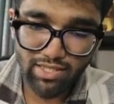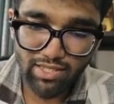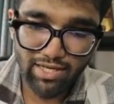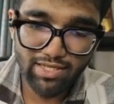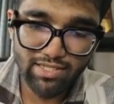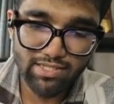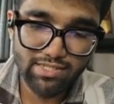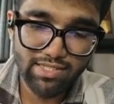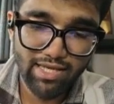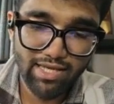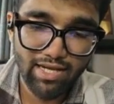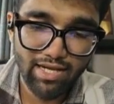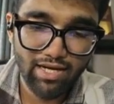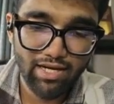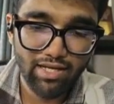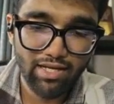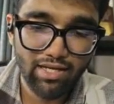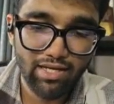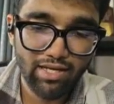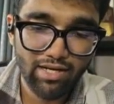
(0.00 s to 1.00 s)
that is they
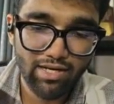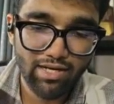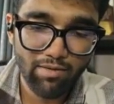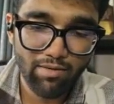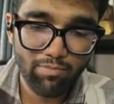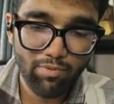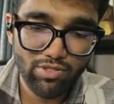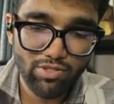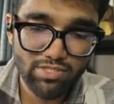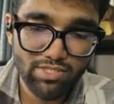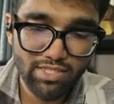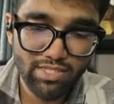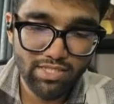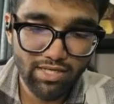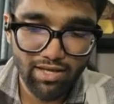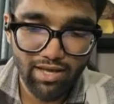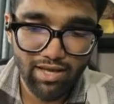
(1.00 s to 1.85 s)
are deposited